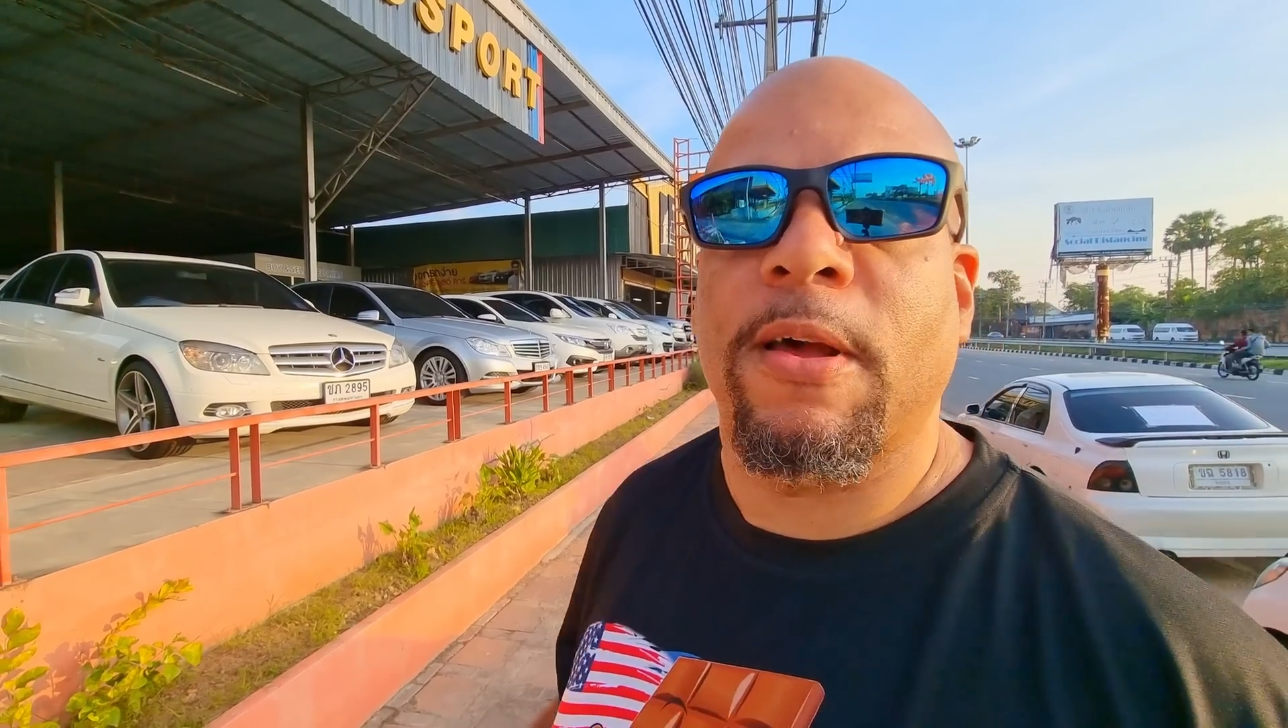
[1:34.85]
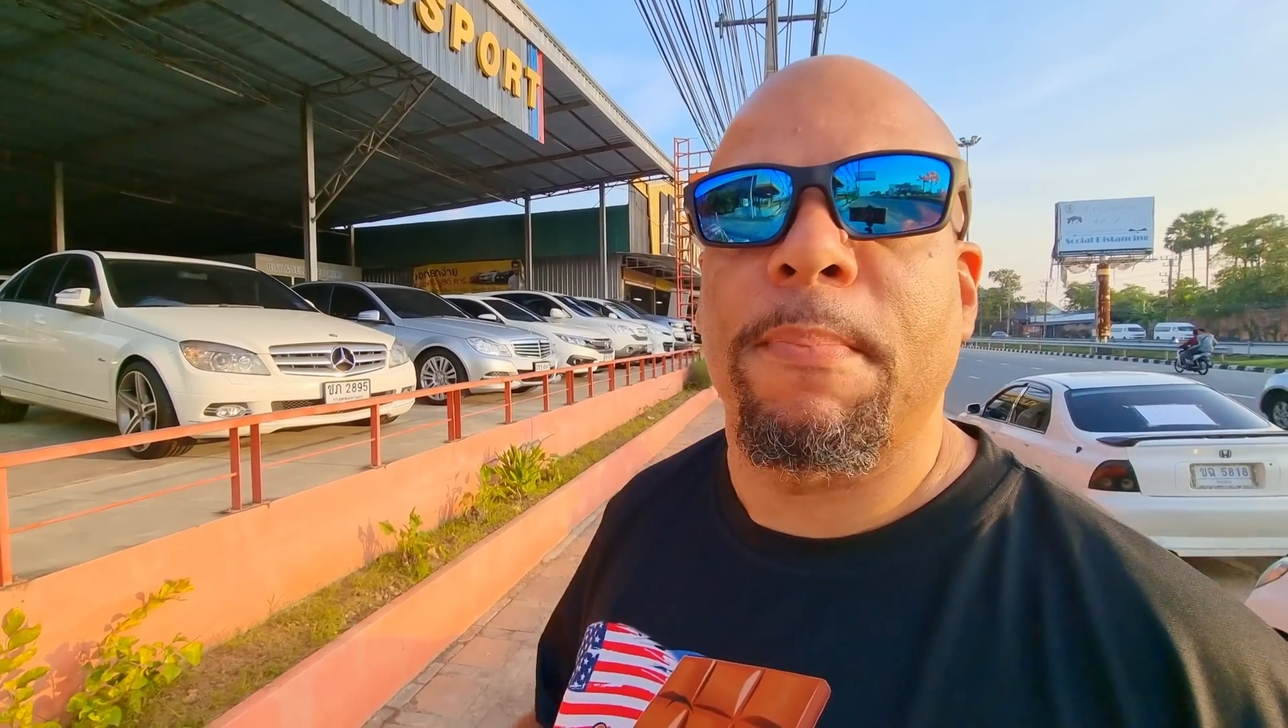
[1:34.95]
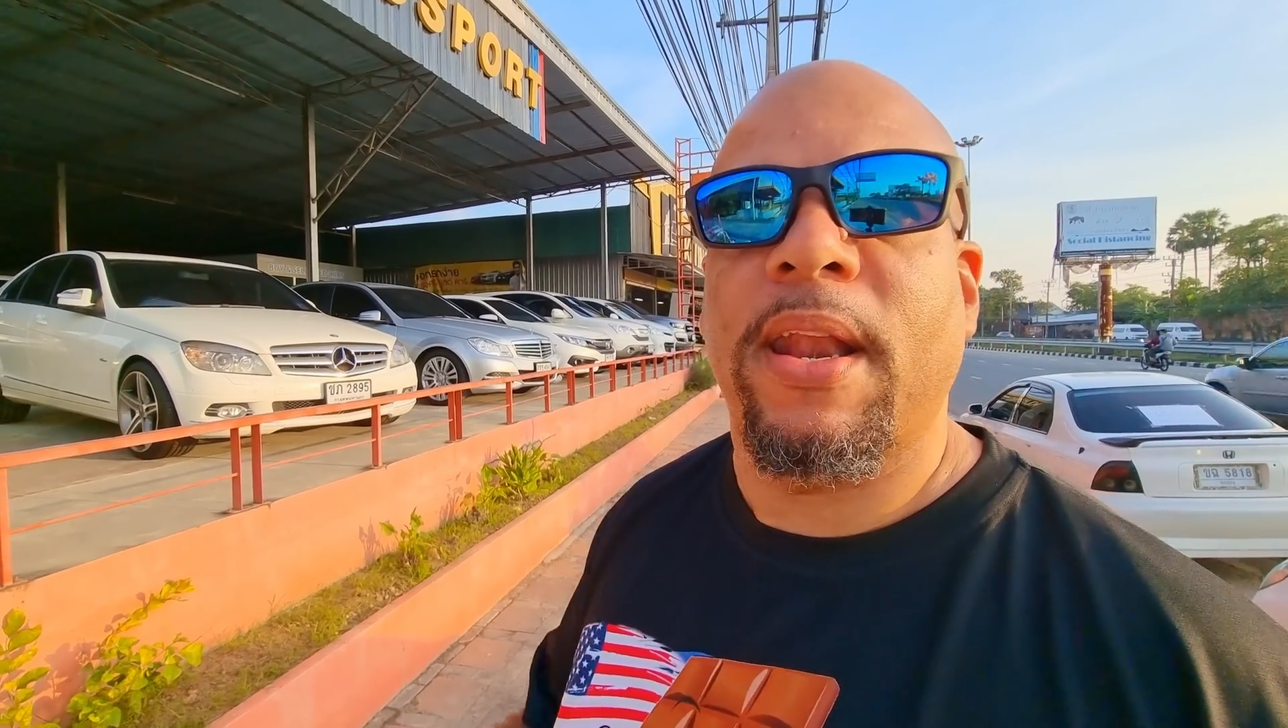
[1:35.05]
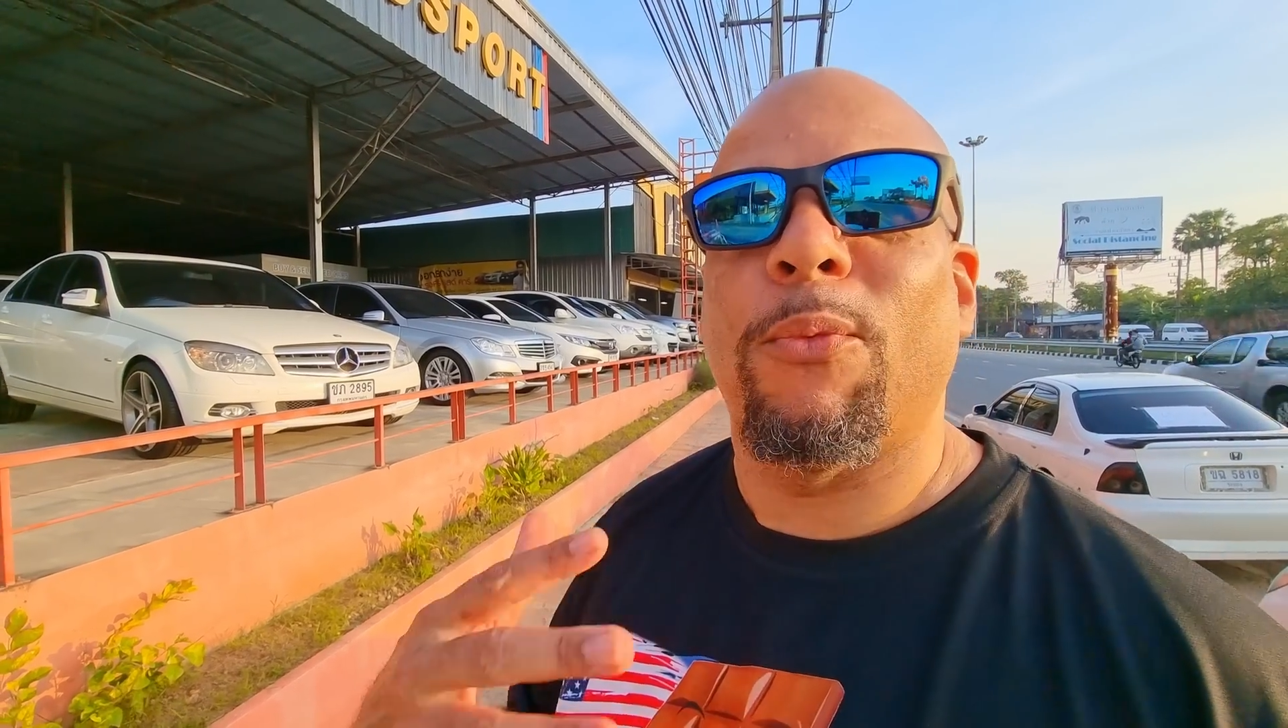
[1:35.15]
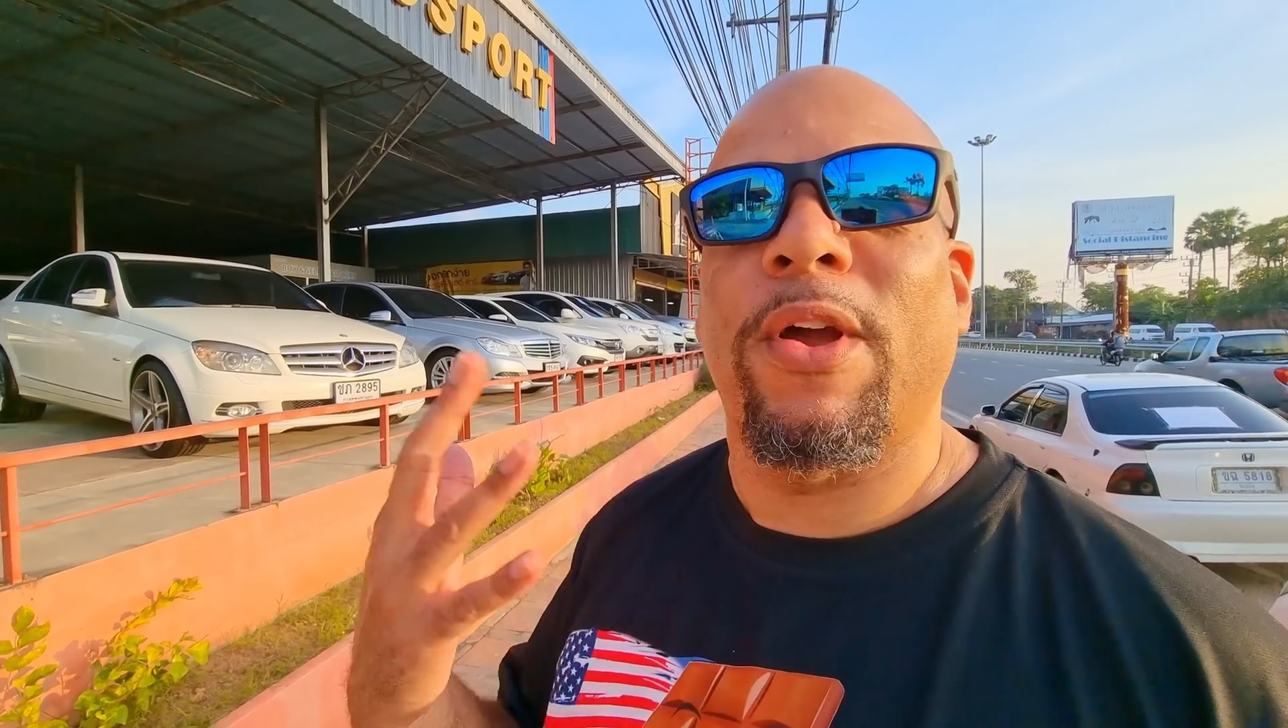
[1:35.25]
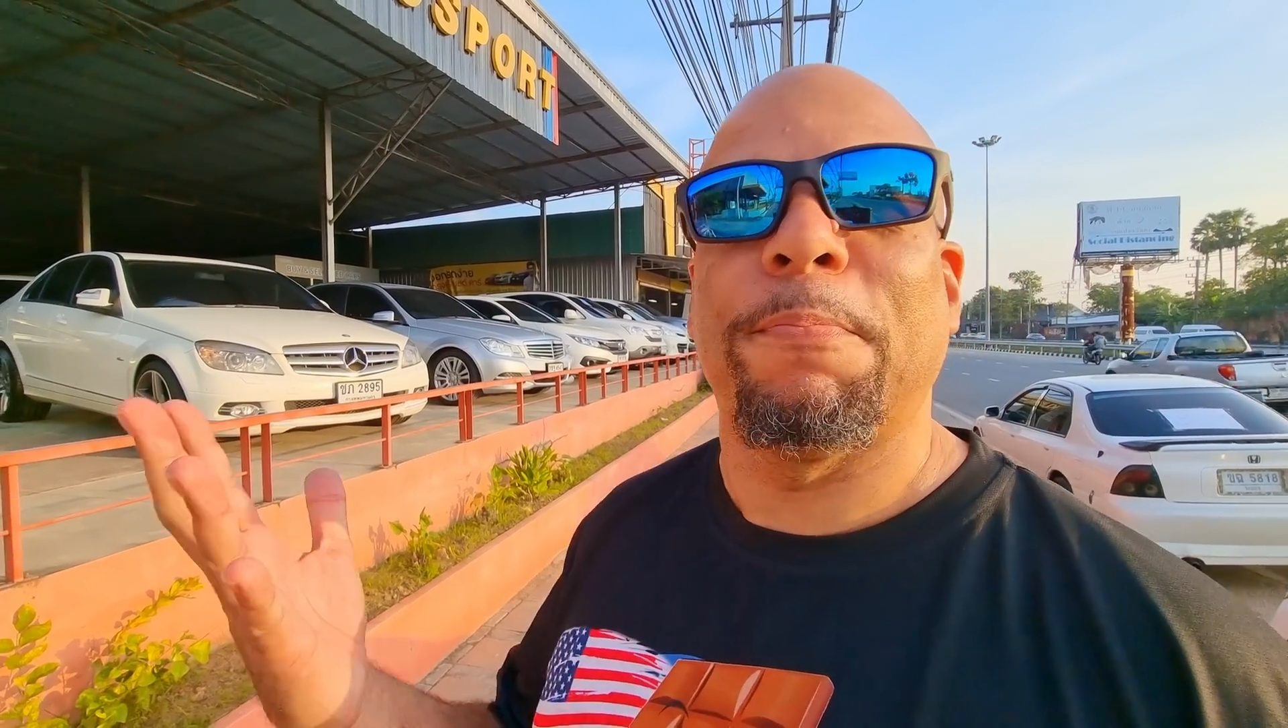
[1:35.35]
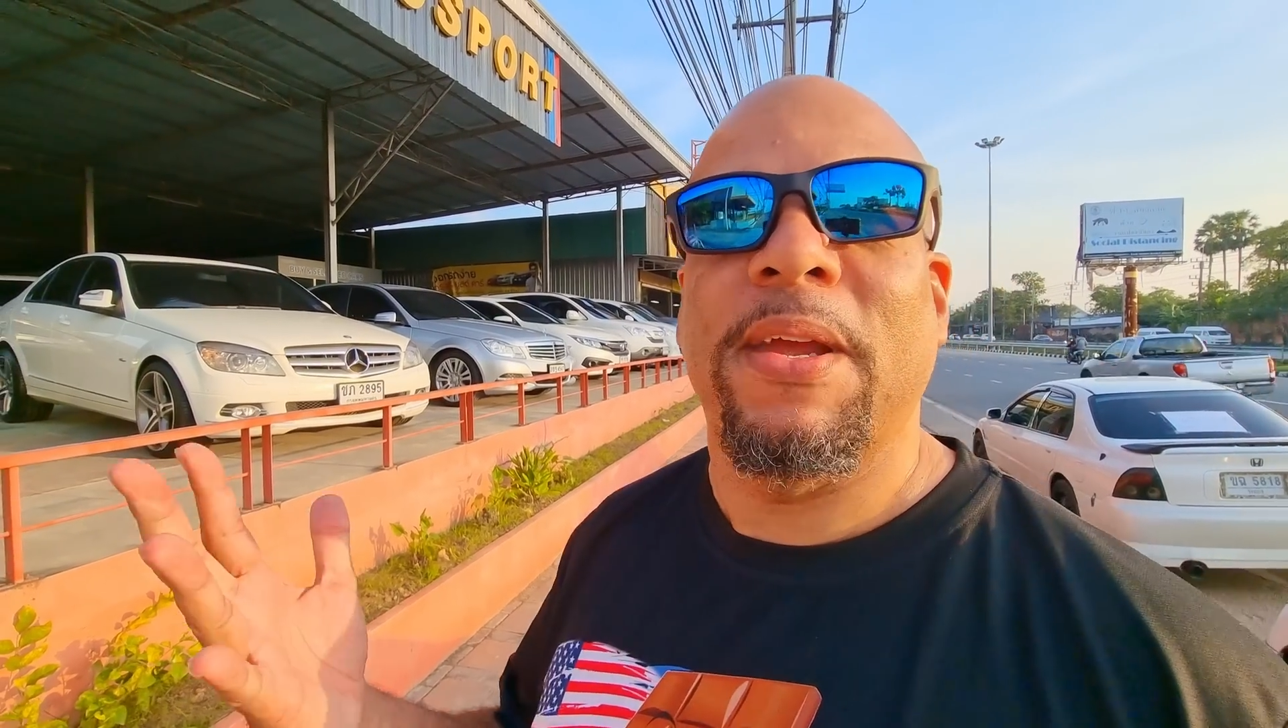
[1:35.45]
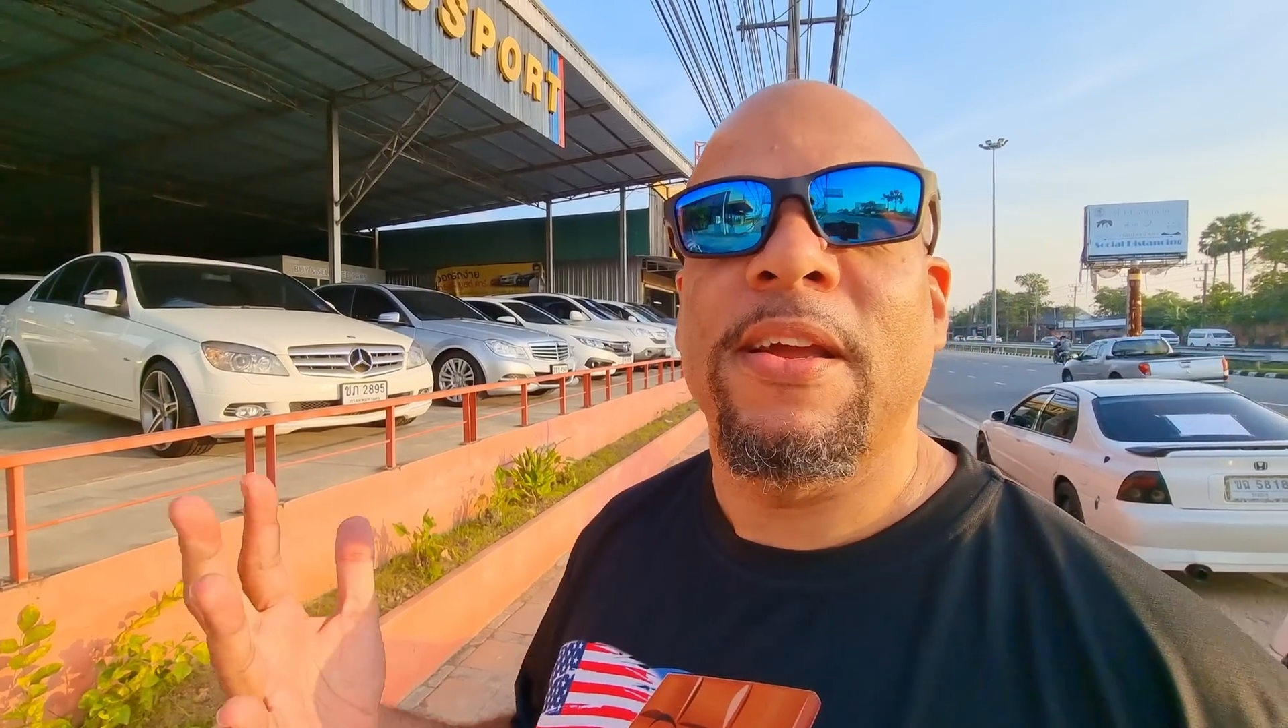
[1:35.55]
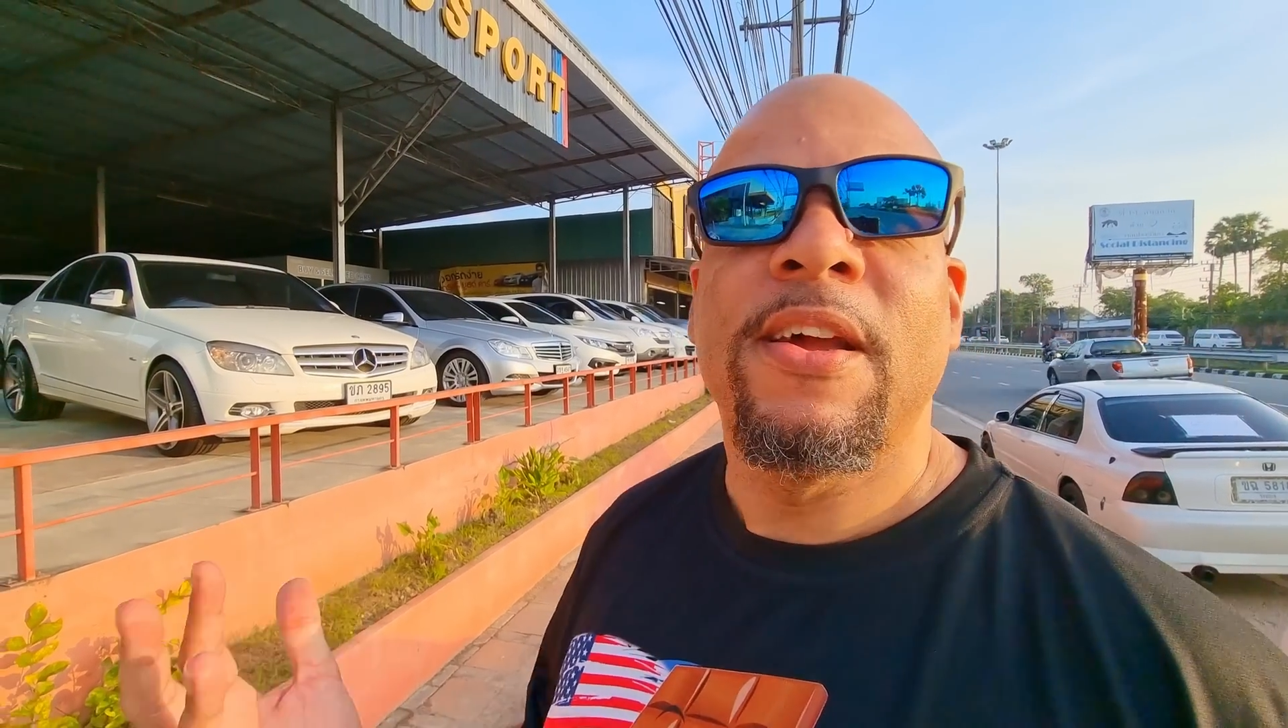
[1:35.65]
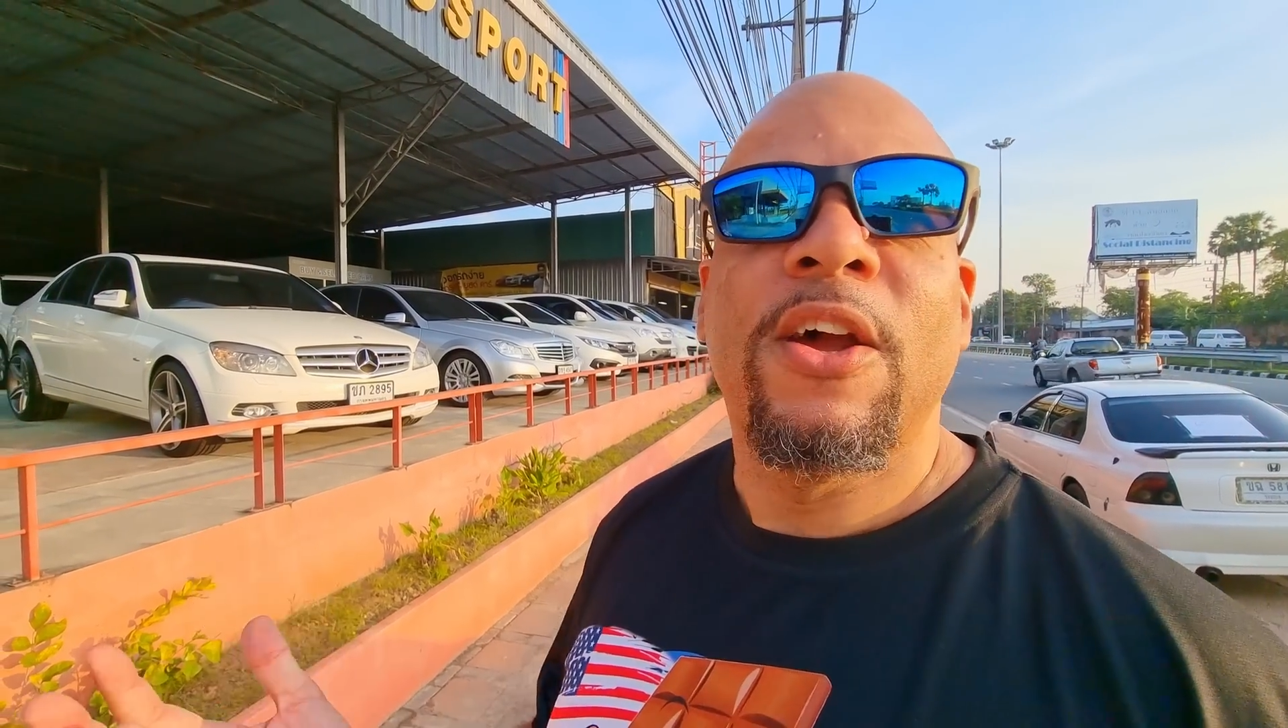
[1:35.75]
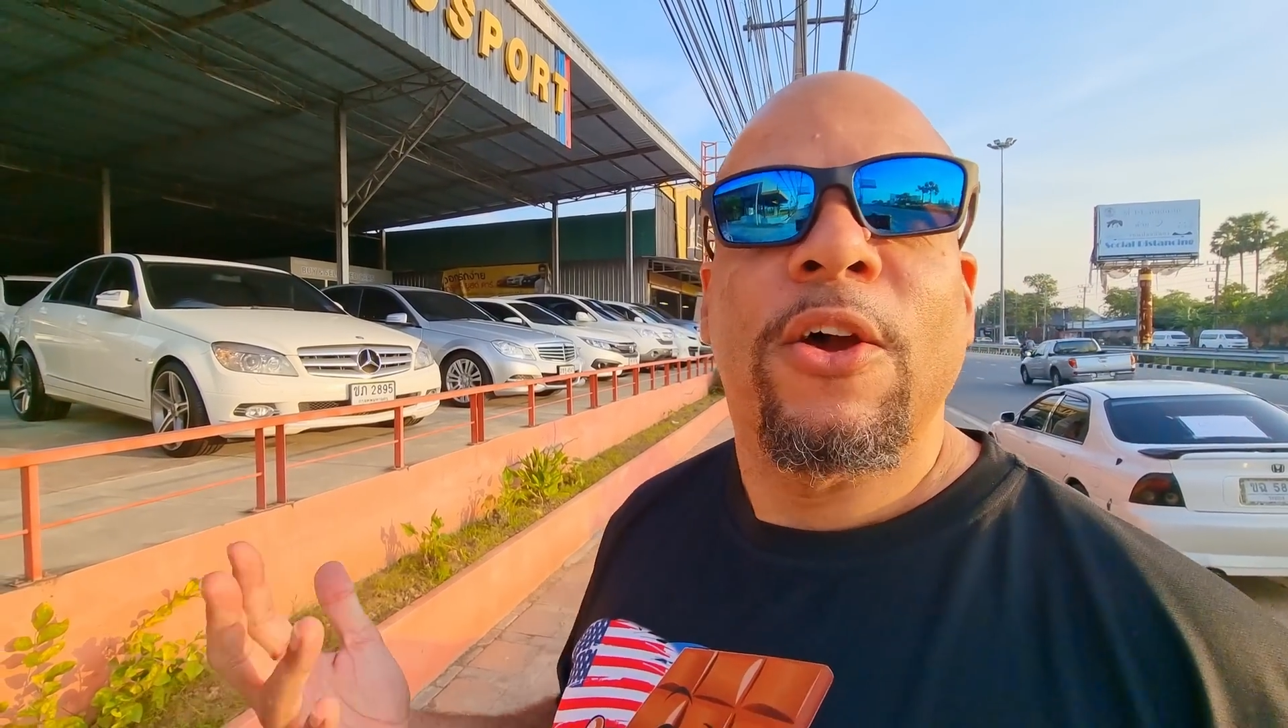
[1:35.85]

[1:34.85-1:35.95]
somebody with me